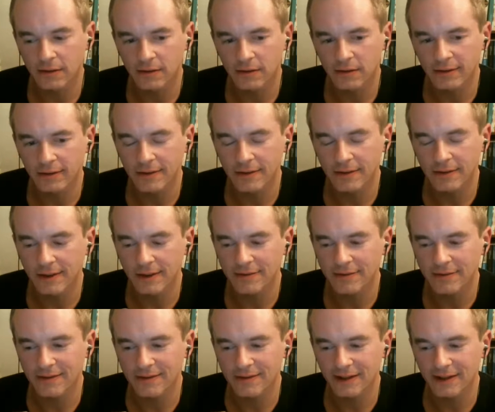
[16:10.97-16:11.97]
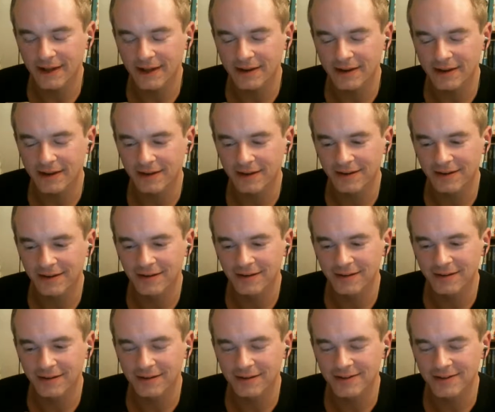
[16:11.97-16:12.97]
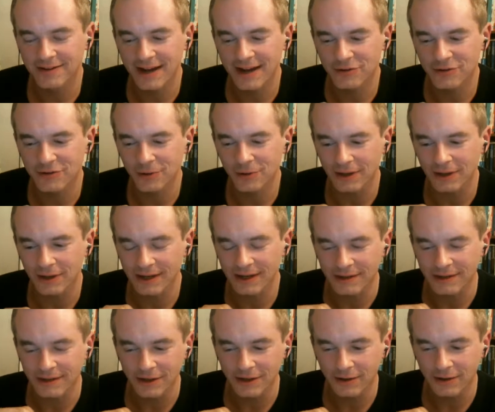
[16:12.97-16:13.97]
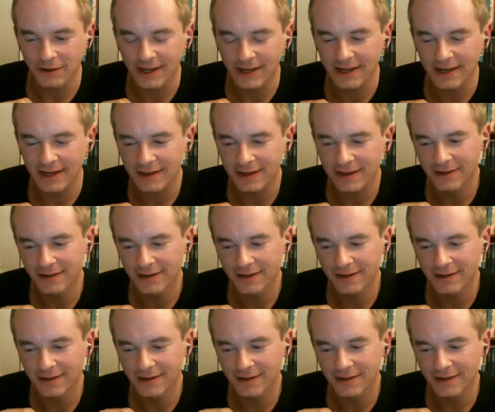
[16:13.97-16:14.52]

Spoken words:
It's not like these guys who are like, hey,